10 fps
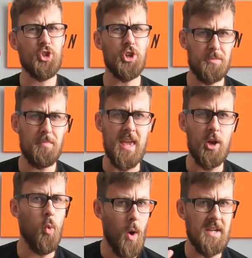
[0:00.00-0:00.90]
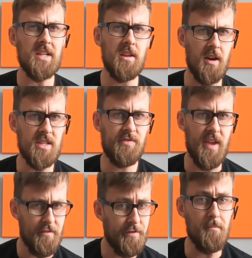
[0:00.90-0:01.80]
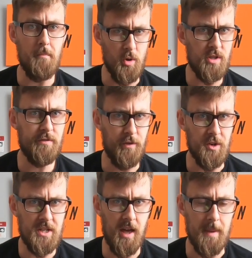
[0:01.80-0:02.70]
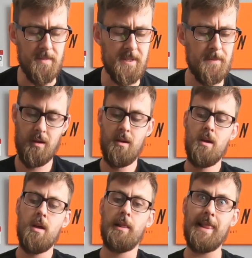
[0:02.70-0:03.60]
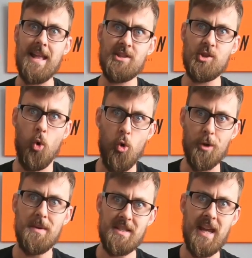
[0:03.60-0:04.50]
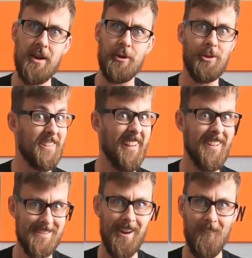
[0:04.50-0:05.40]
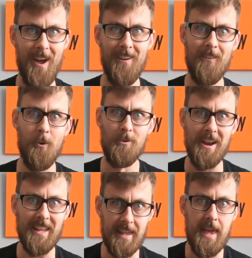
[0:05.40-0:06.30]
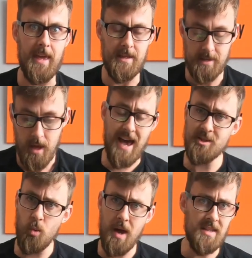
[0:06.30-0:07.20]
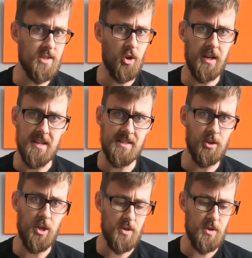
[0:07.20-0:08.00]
should be quite a nice fit for most foot types. Let's talk material, because we're all running geeks. As always, Saucony are still